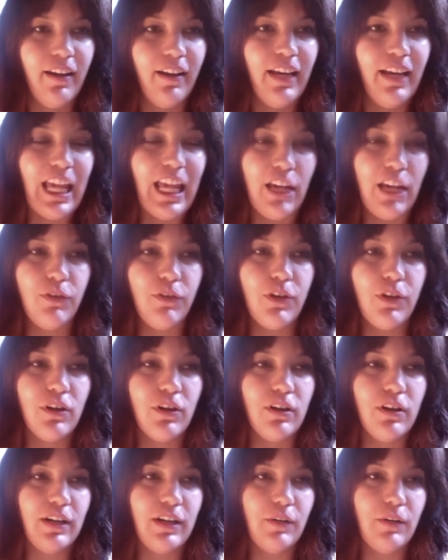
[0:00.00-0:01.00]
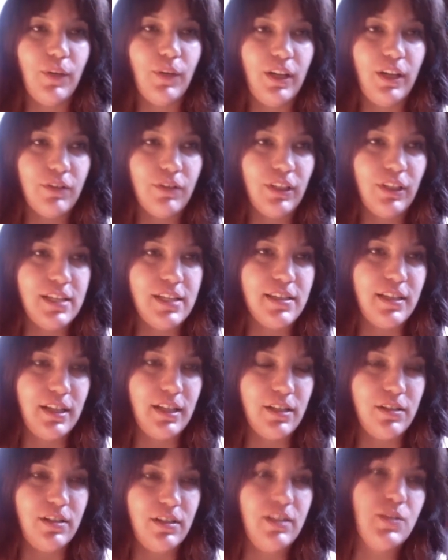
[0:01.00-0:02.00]
if you're, whenever
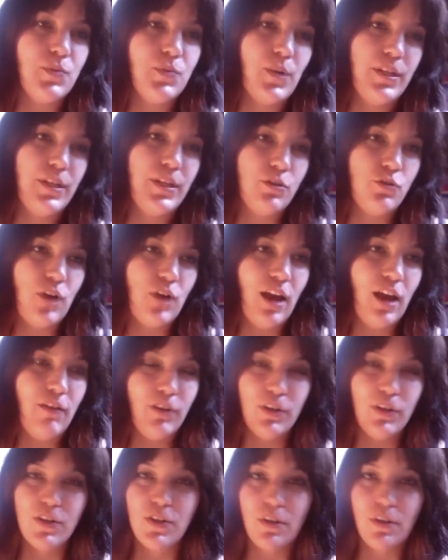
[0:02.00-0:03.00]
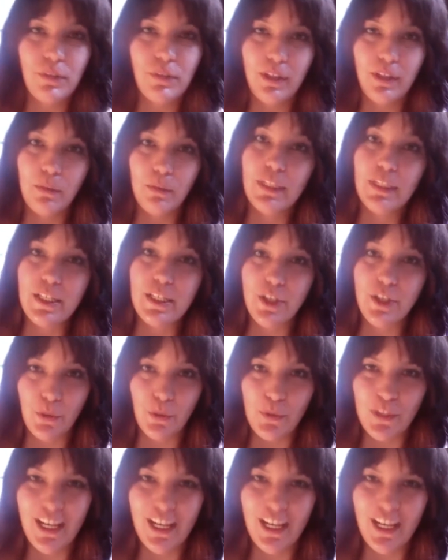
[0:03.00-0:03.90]
listening to this while you're driving or something, please don't,